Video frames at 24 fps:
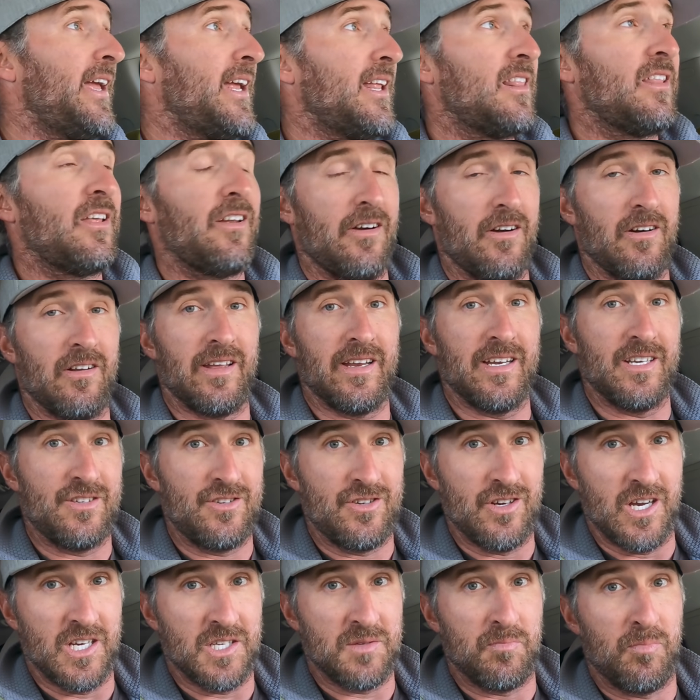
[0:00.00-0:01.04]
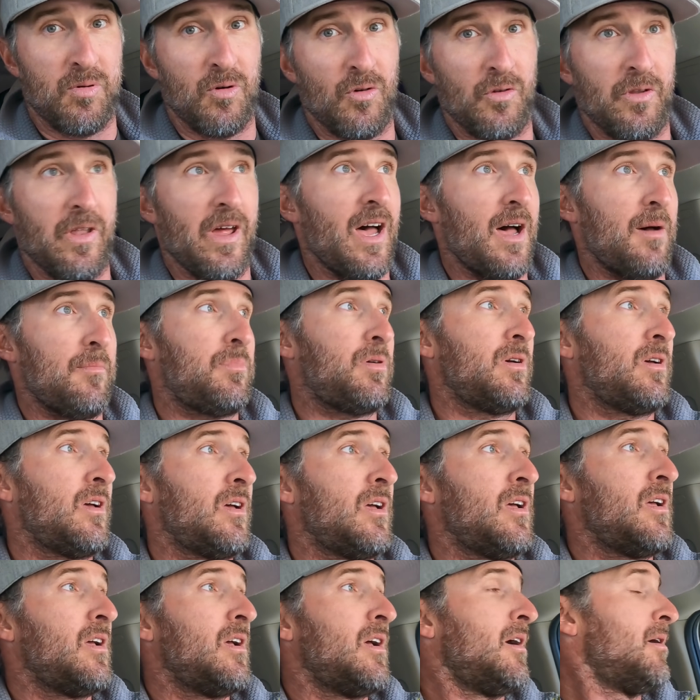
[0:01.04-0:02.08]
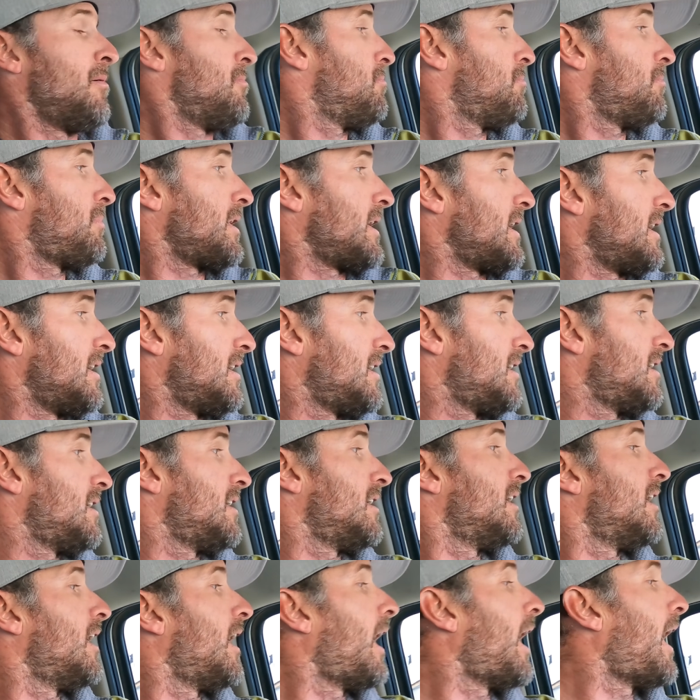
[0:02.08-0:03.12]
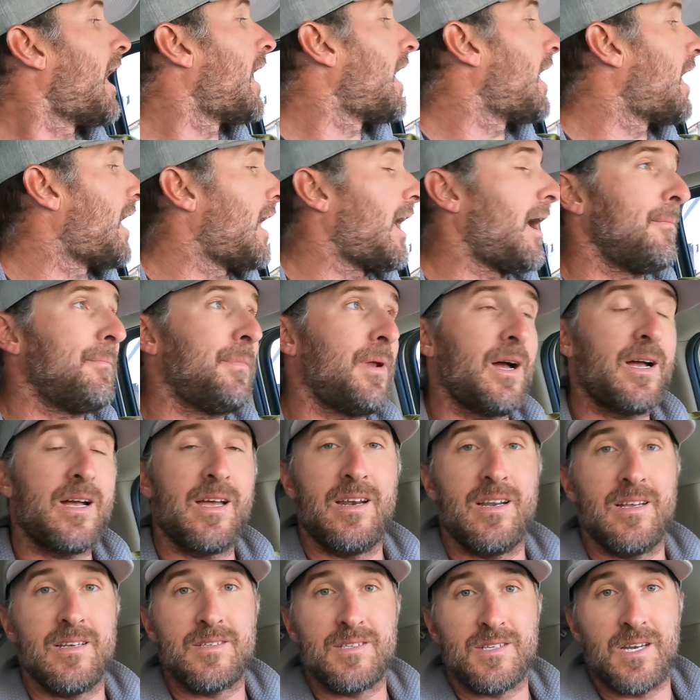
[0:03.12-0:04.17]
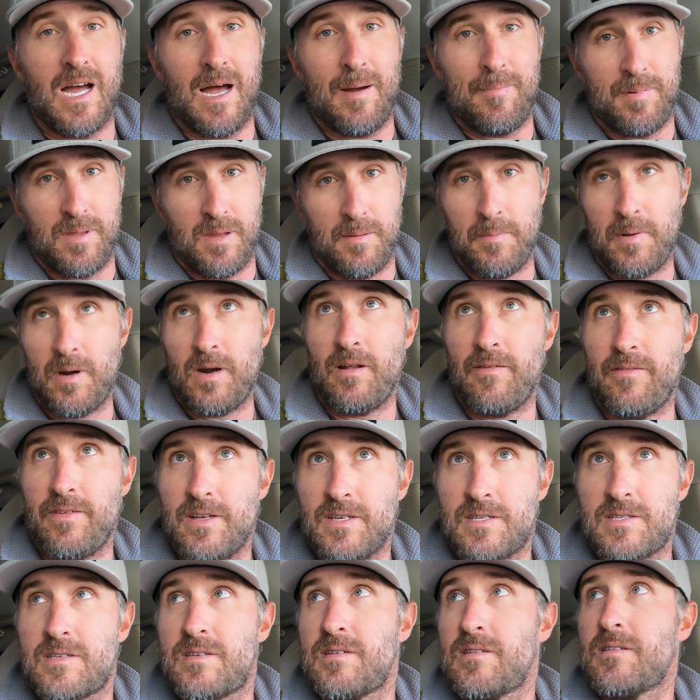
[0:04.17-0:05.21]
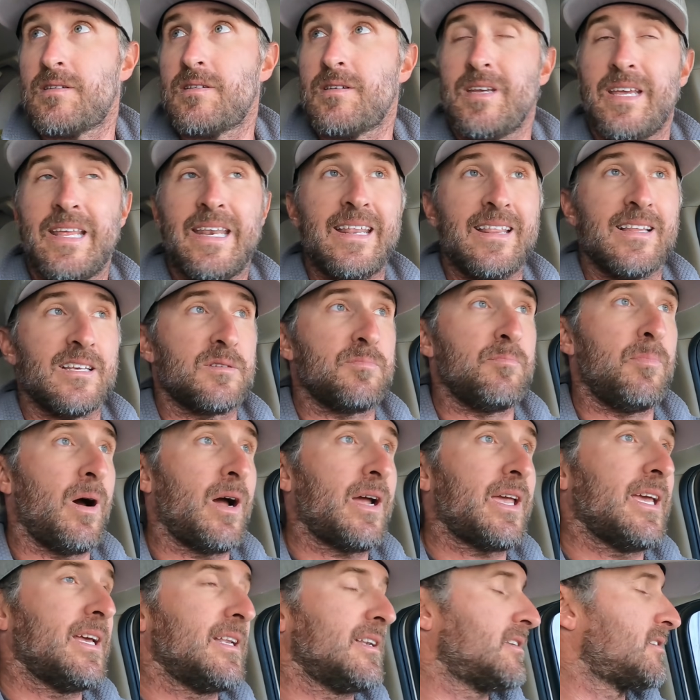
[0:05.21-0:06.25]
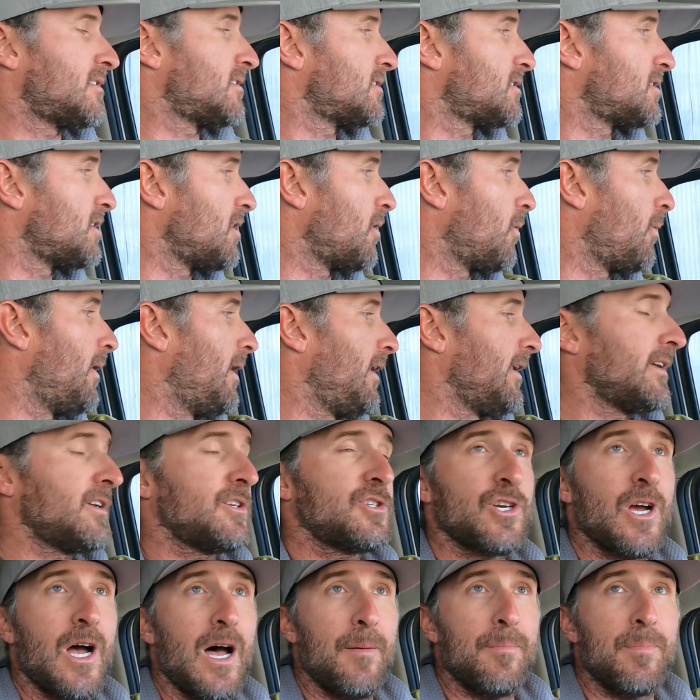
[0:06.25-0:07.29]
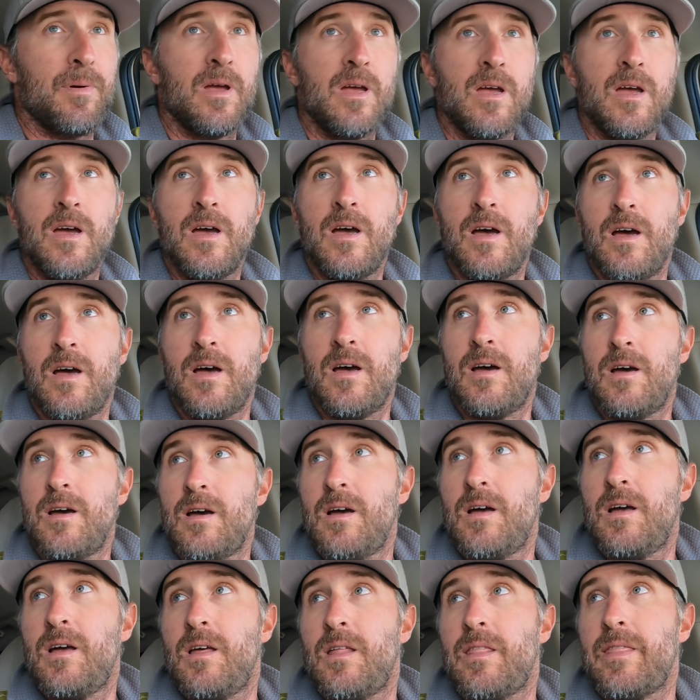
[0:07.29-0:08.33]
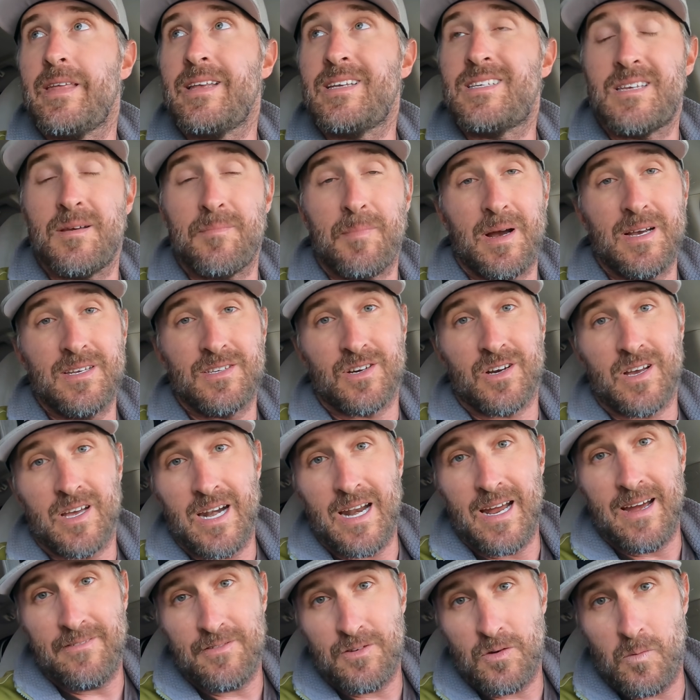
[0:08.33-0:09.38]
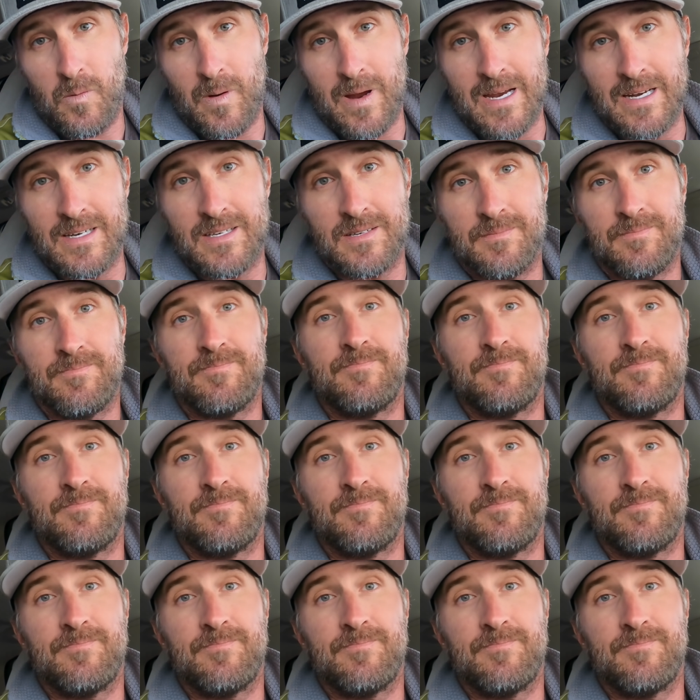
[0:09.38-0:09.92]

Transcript: They literally just pulled up. But I'm not gonna stop in the middle of this, getting this bucket to the welding shop. These semis are gonna have to wait.